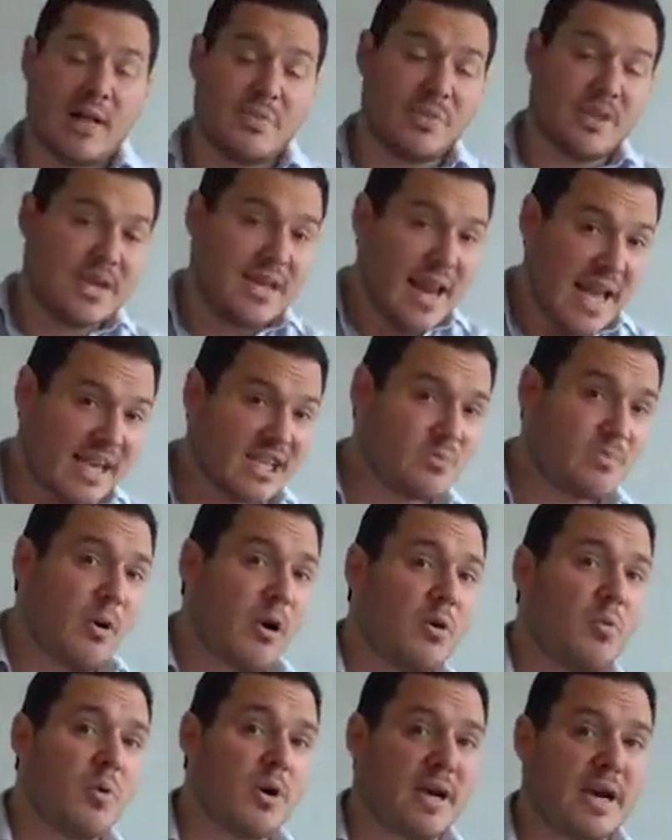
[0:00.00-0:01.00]
The next
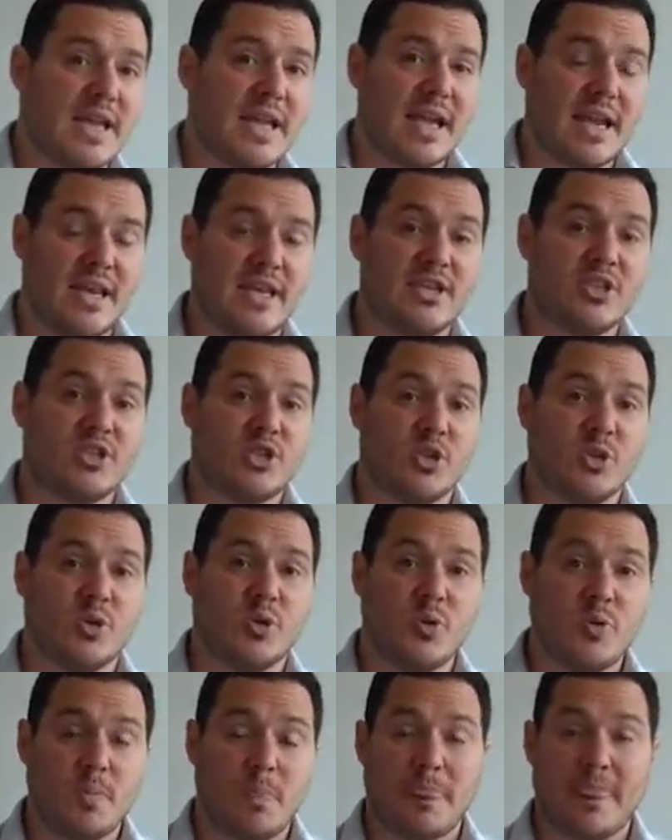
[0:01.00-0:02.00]
part we're going to get
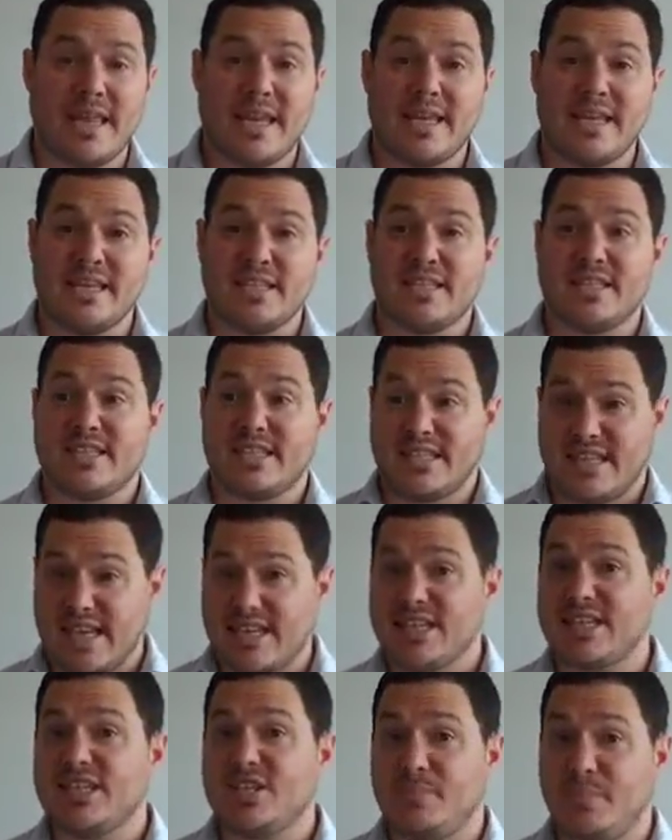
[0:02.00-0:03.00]
into is
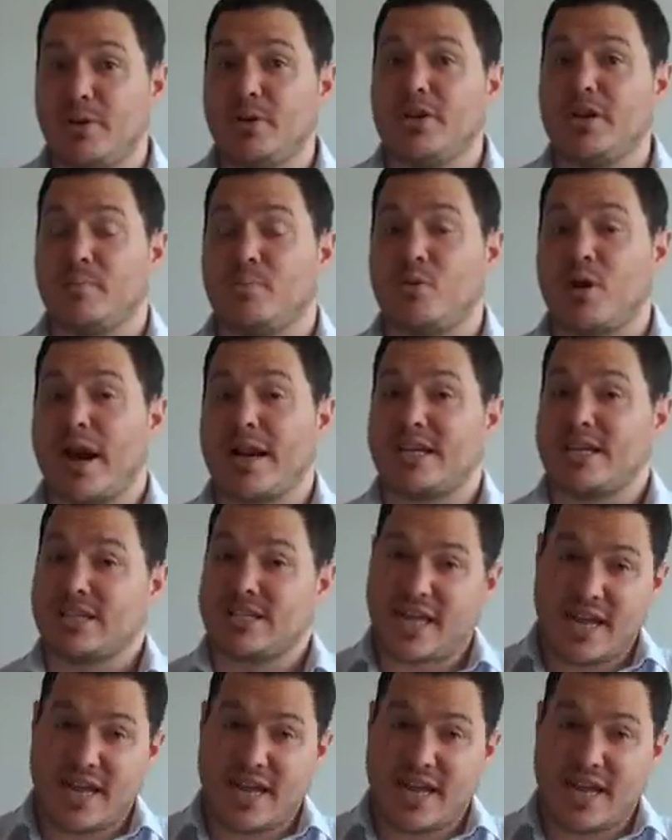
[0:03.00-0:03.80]
sentence building practice.